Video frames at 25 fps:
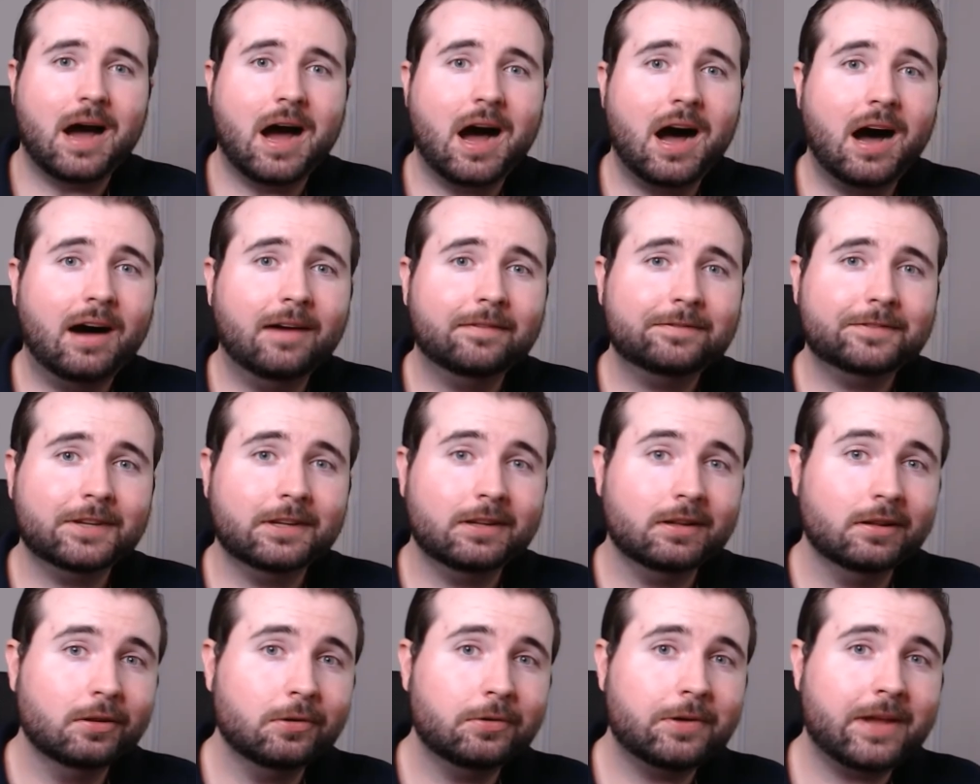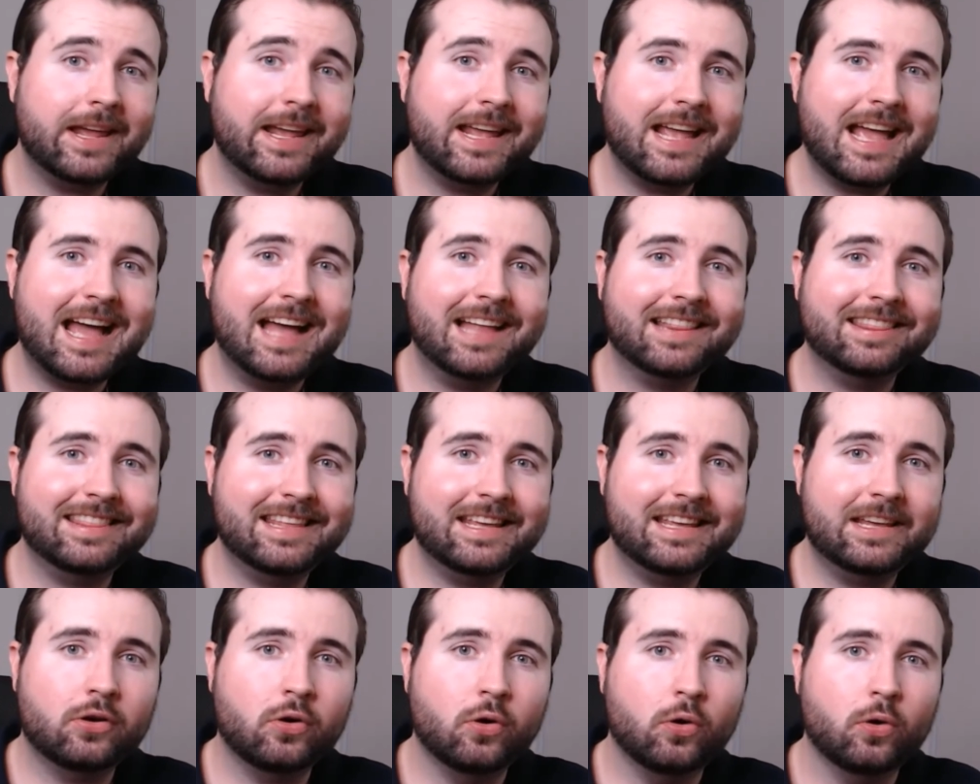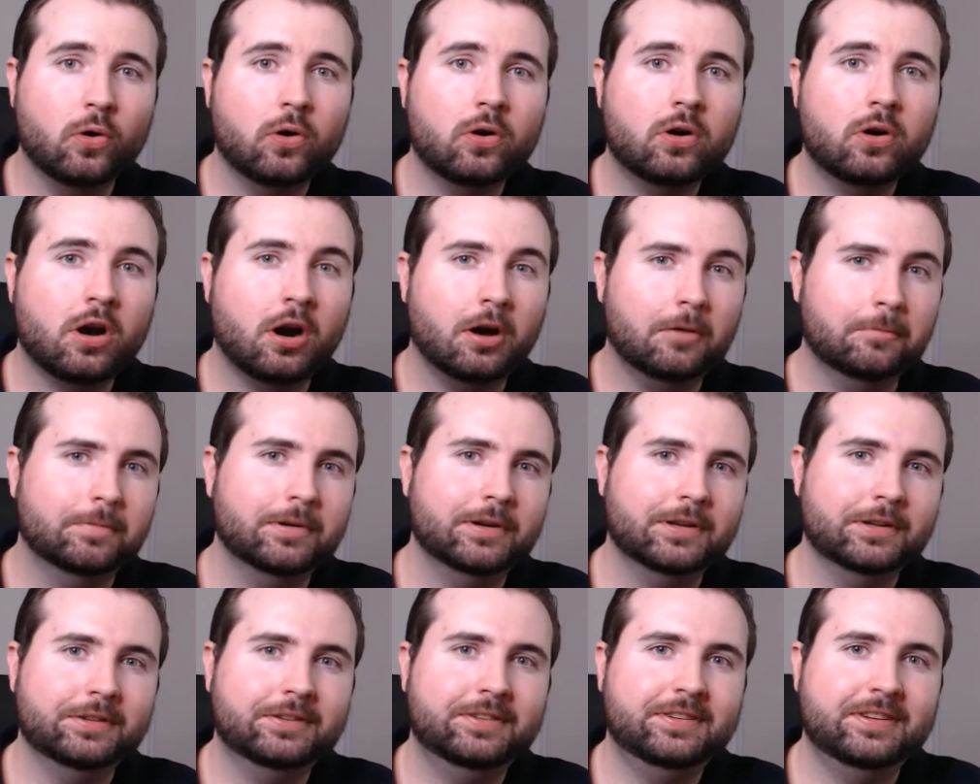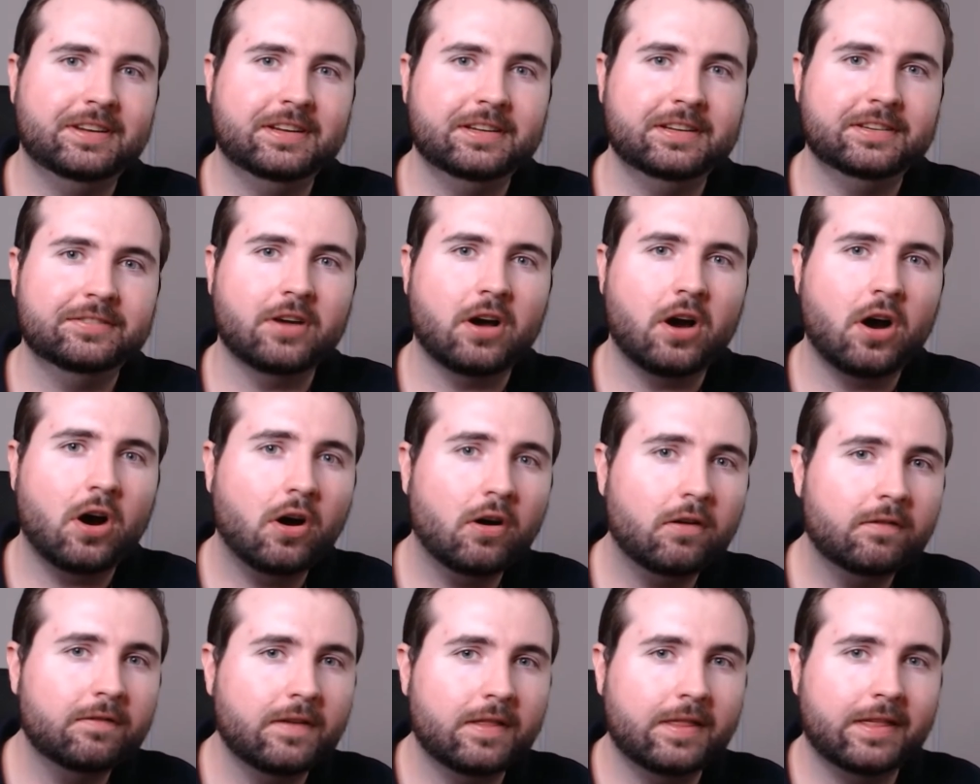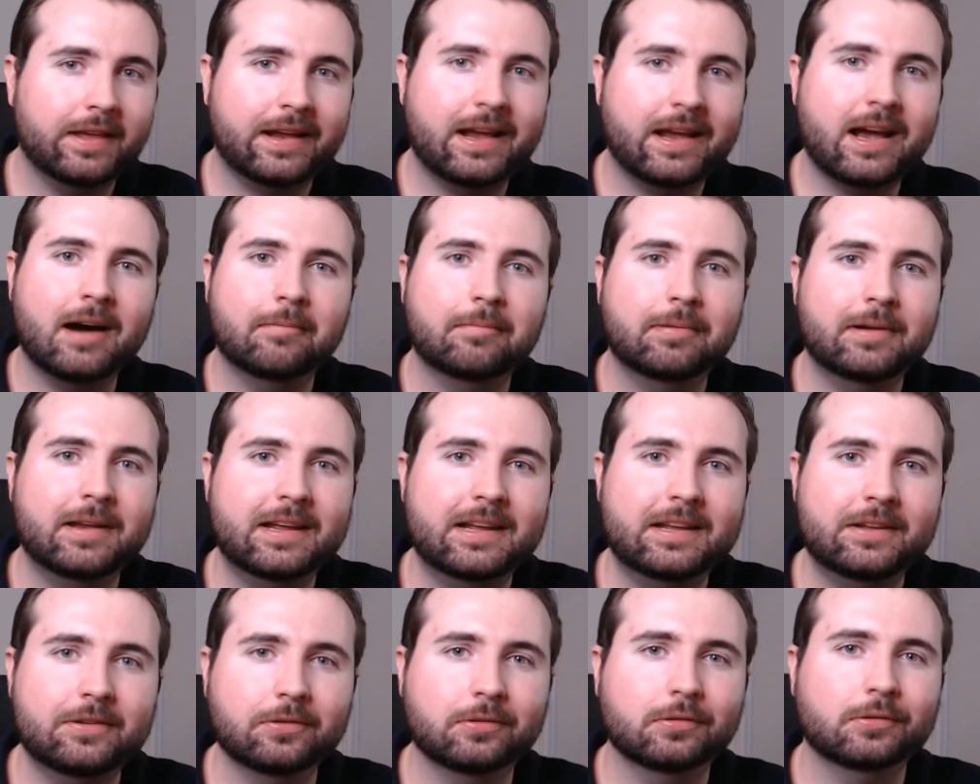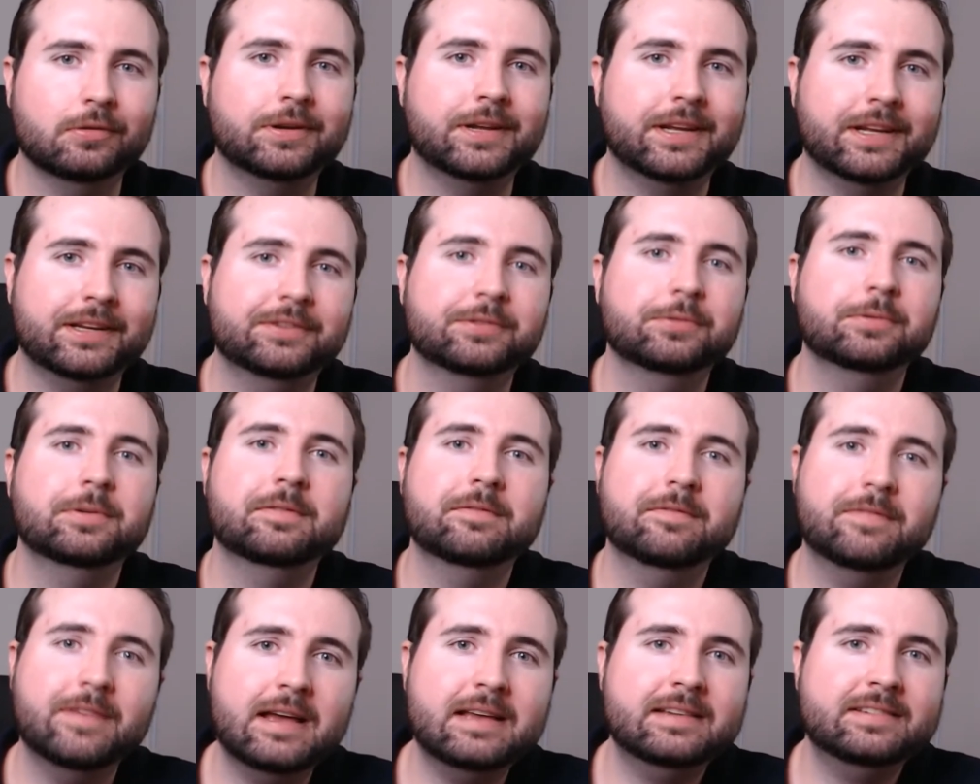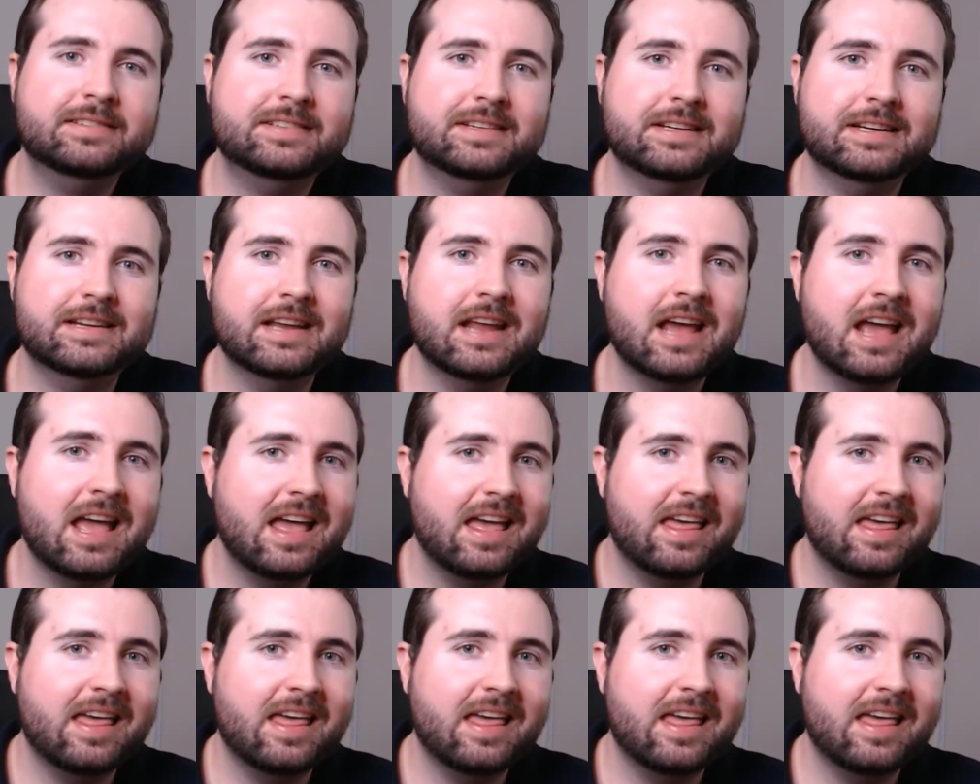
After looking at the core competencies of the company you're looking to invest in,